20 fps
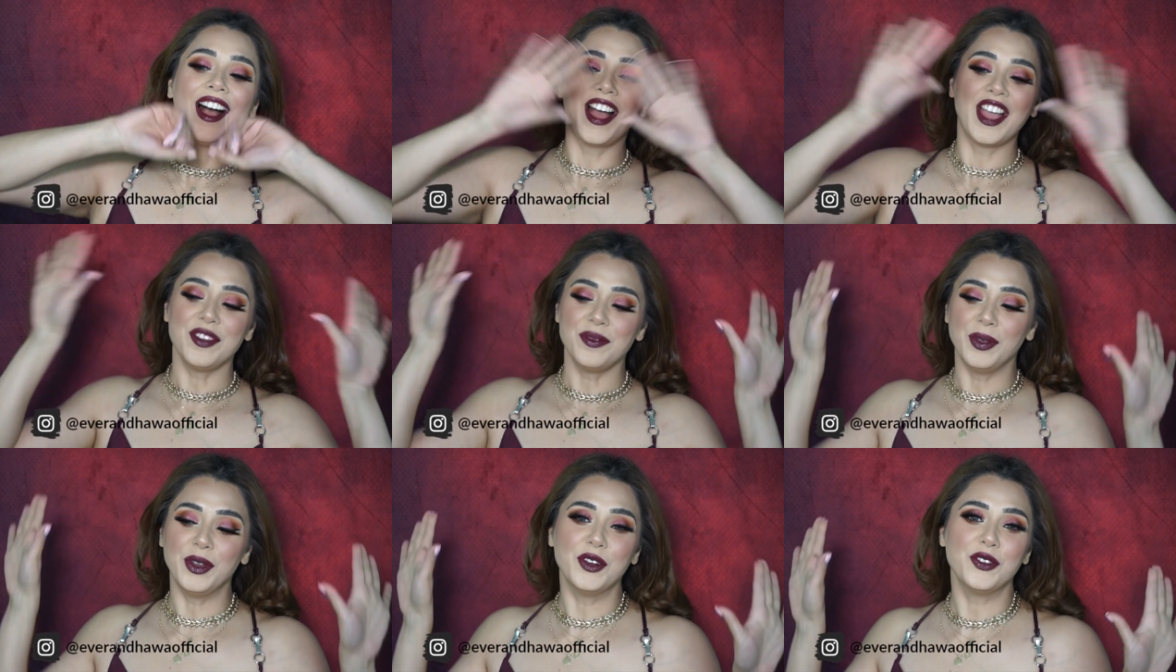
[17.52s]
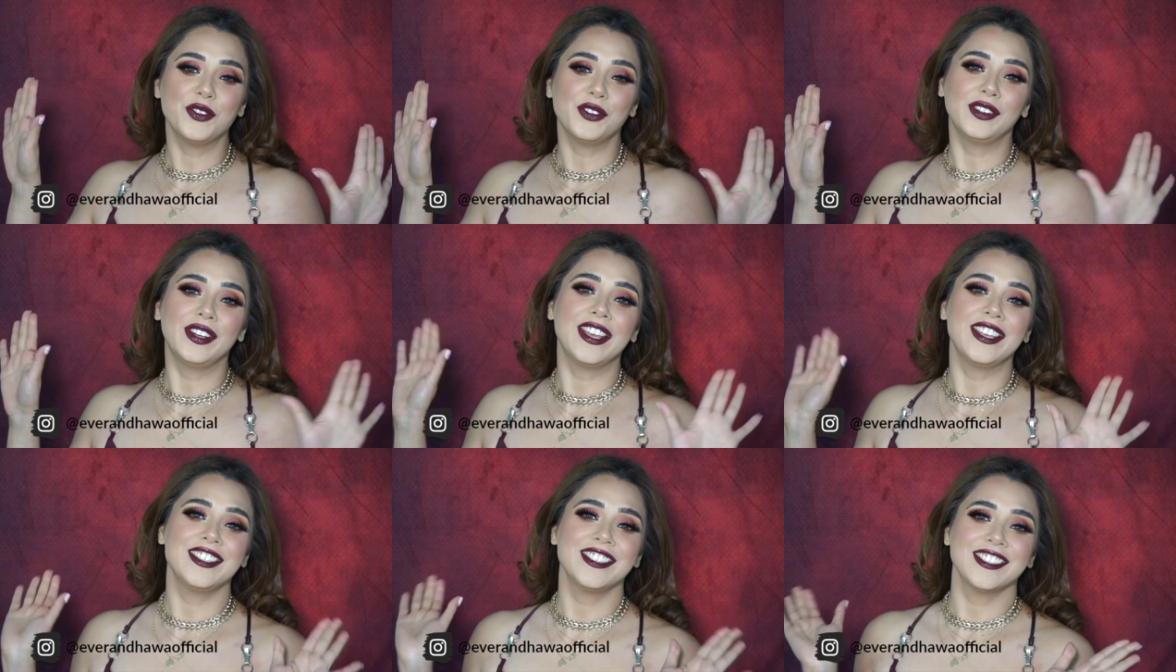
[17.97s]
Hi
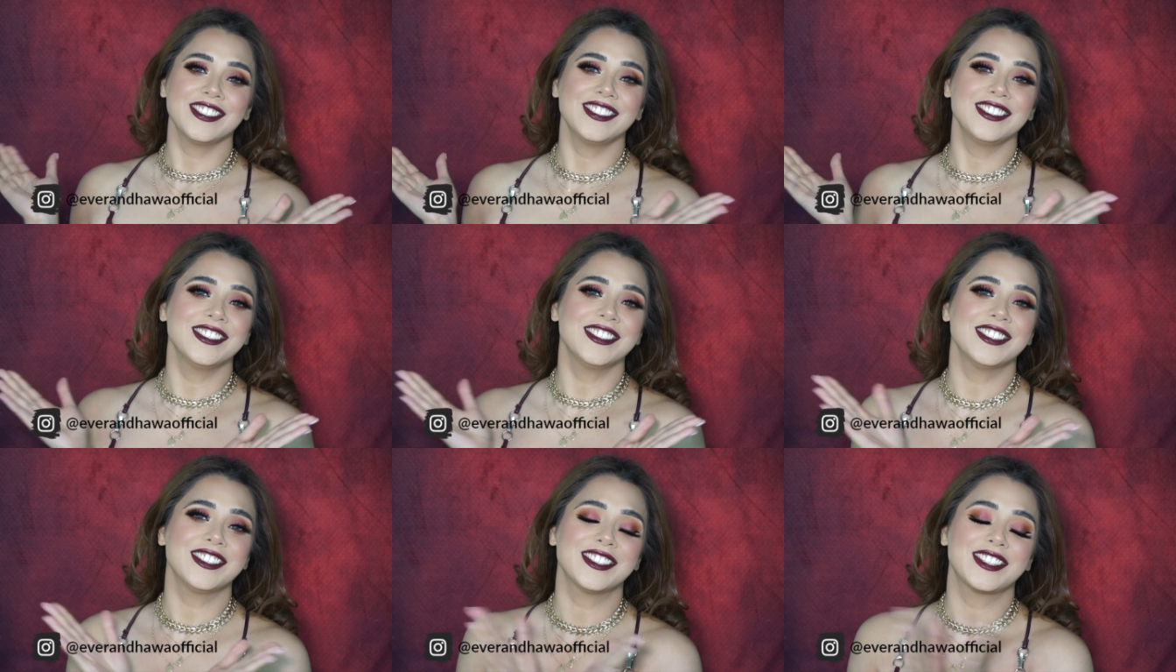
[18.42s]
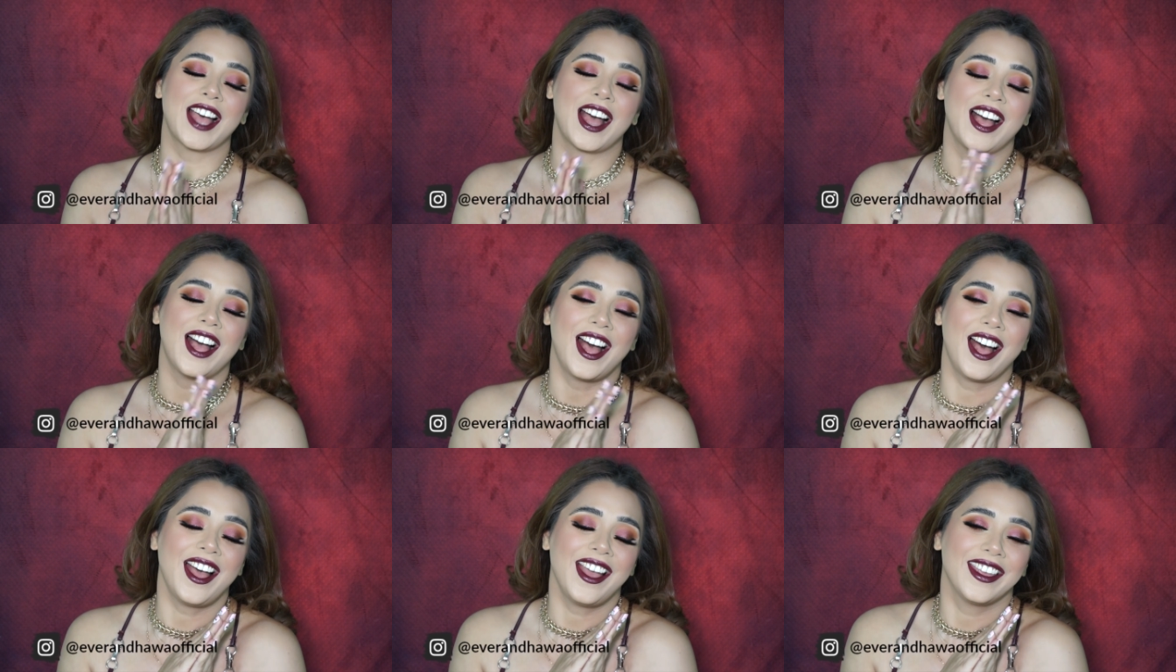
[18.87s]
beautiful angels,
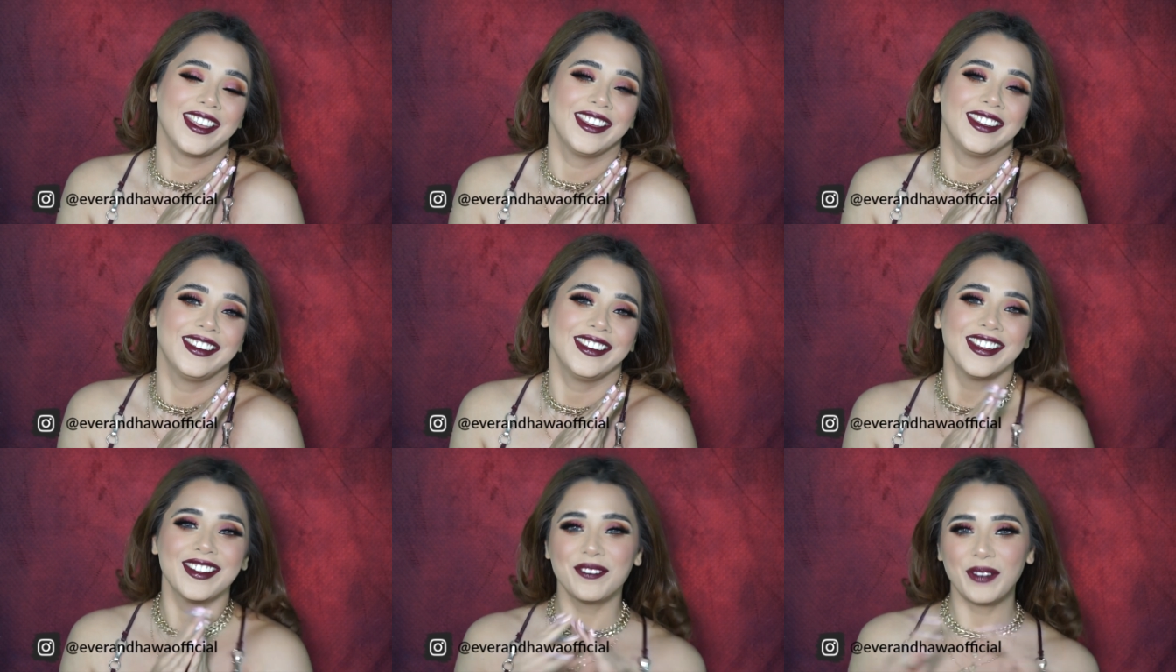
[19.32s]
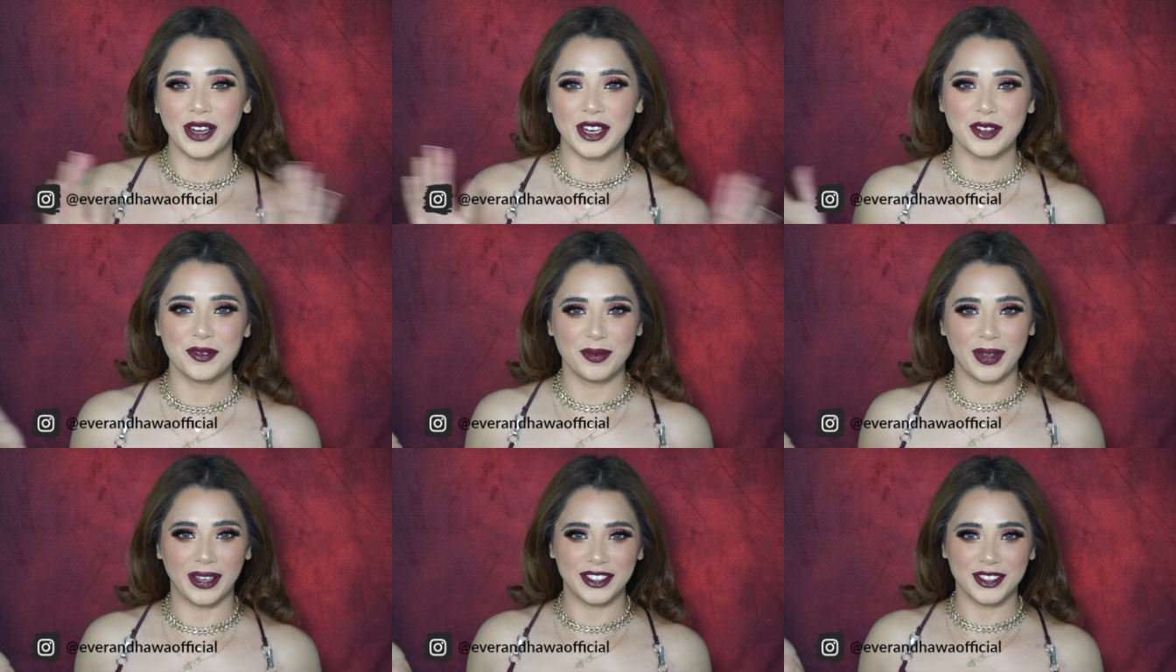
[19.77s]
hi,
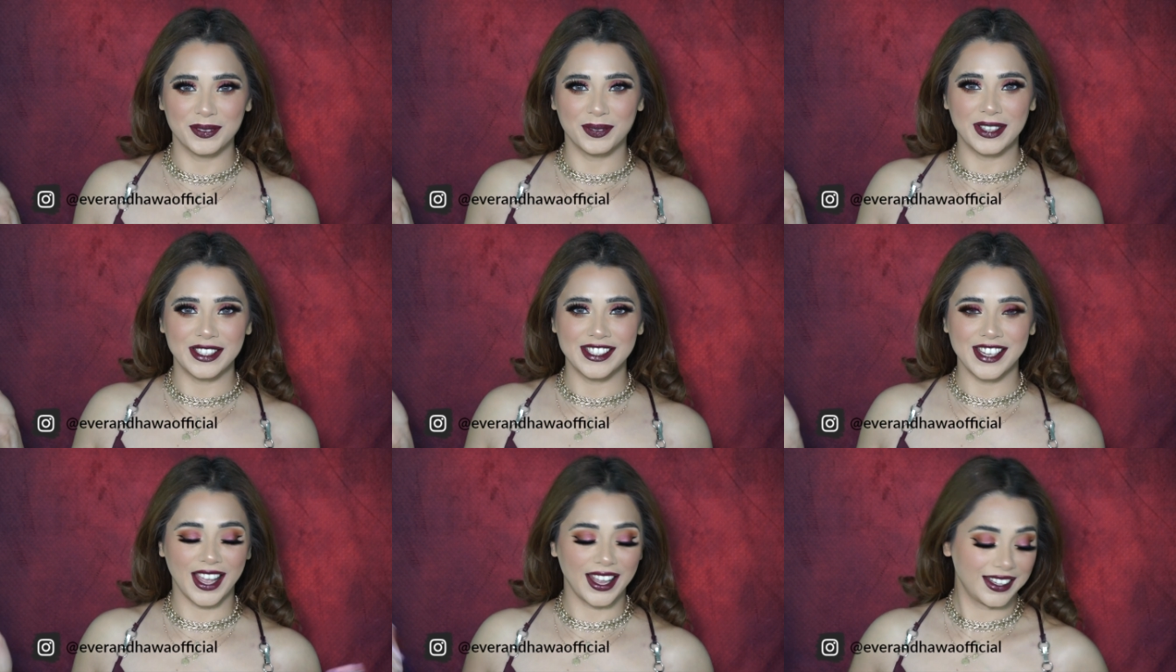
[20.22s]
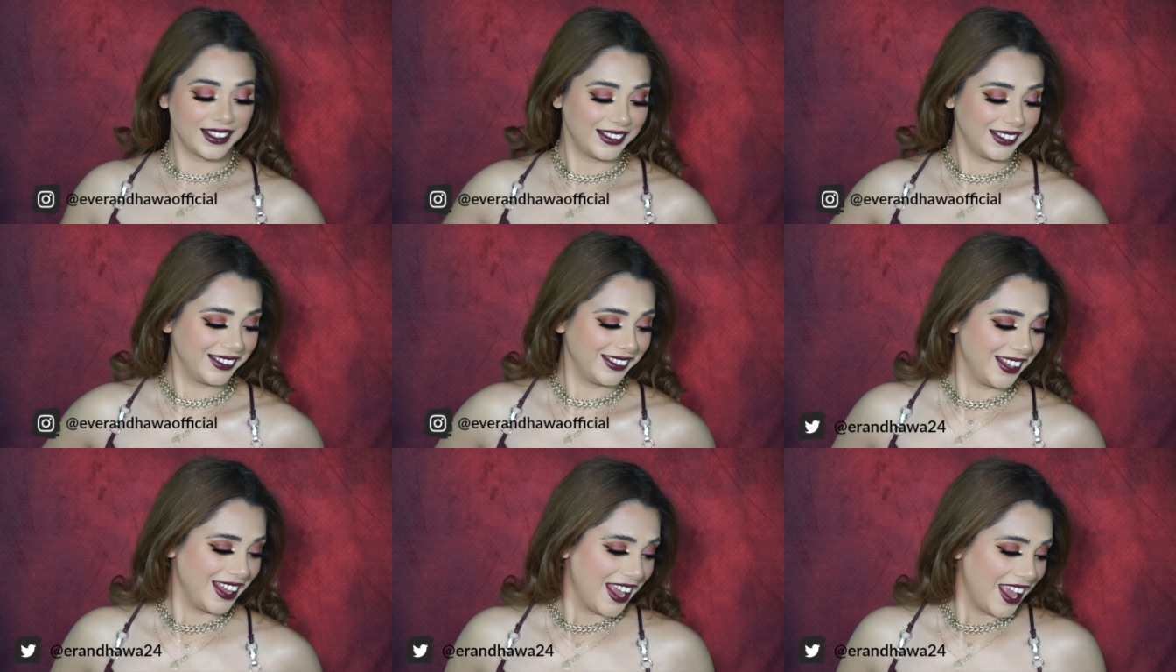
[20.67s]
welcome back to my
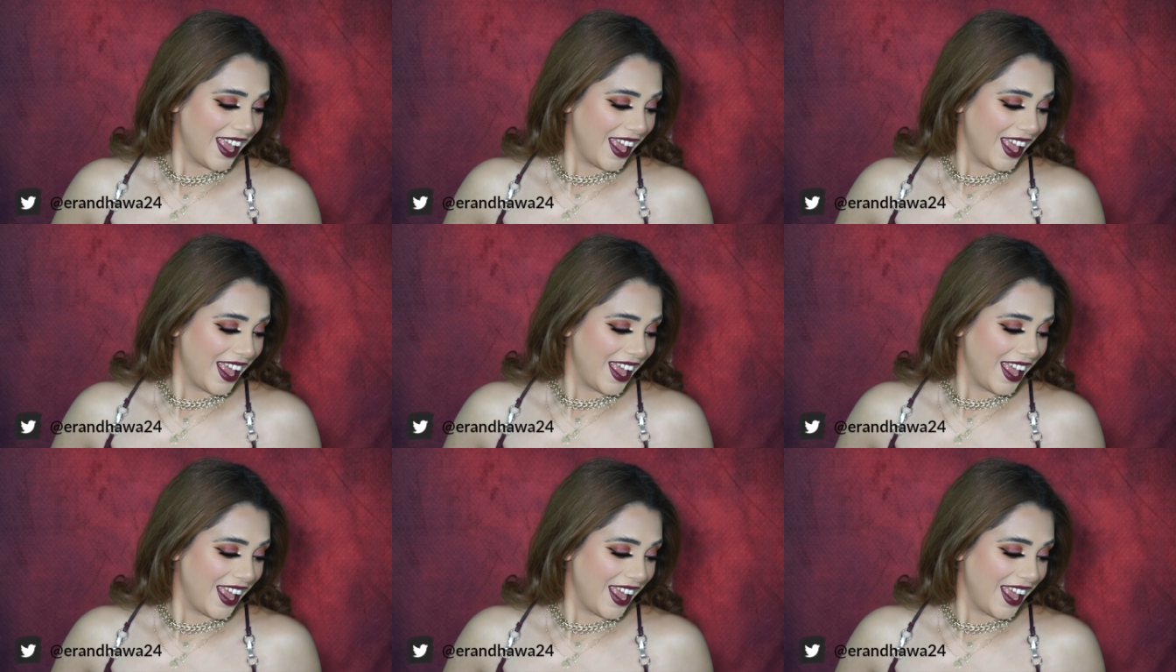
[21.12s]
channel.